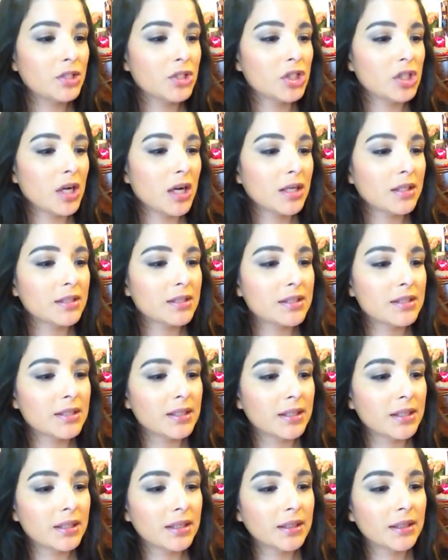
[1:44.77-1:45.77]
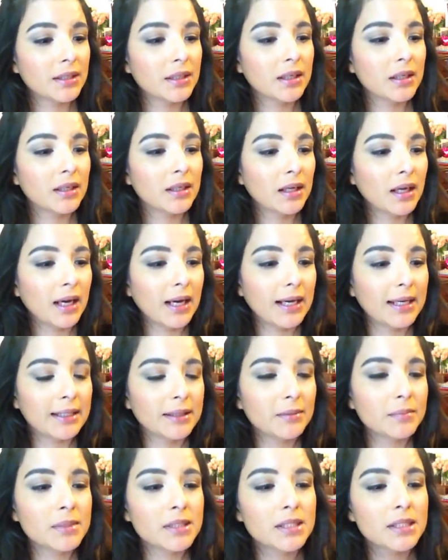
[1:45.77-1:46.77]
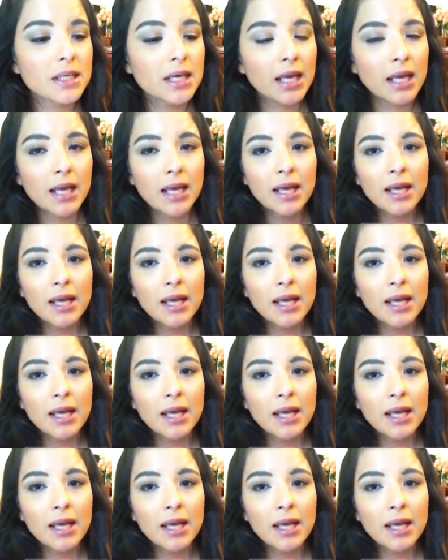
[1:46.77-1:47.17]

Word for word: Johnson items.